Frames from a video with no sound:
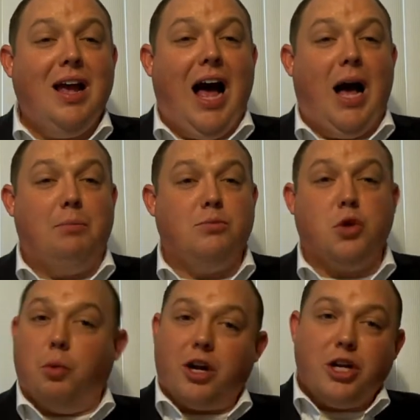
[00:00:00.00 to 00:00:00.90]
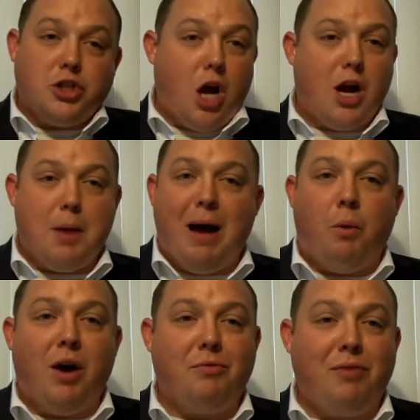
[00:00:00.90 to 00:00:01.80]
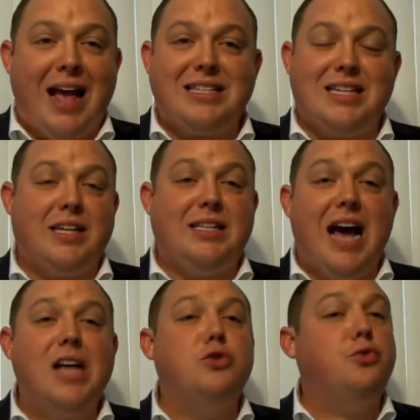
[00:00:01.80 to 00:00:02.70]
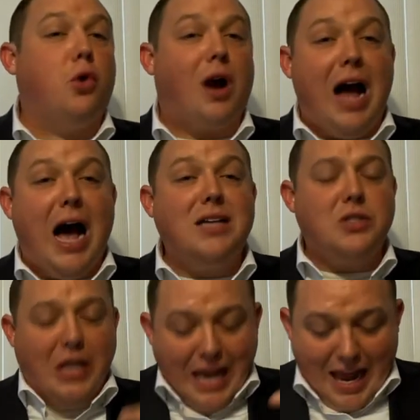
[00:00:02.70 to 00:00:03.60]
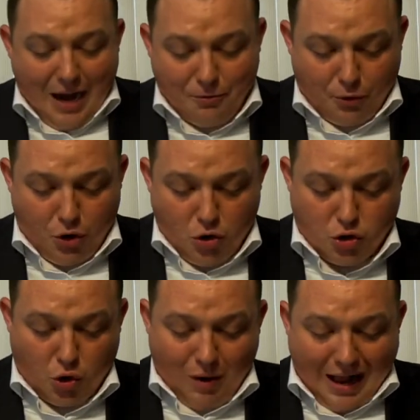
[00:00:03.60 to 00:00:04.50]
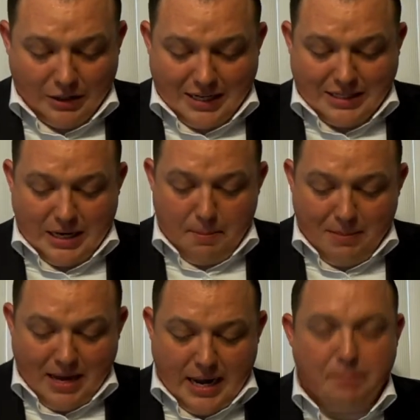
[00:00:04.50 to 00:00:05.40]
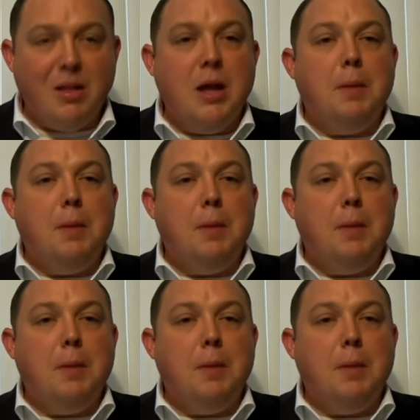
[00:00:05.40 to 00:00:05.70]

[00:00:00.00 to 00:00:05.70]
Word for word: Um, so, we're going to talk about what fasting does for us and for those around us in a minute.